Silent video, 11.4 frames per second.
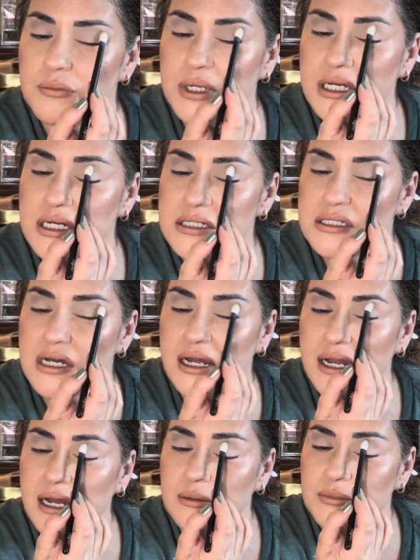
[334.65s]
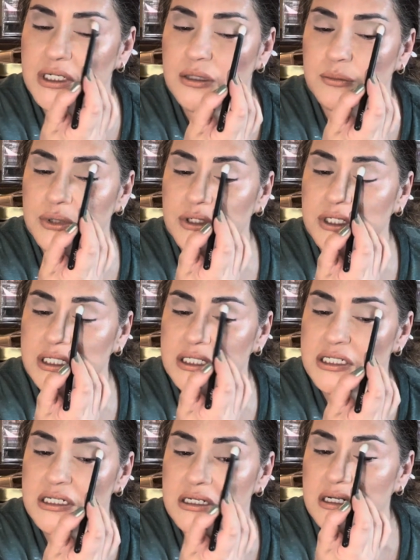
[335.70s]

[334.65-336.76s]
because I am going to put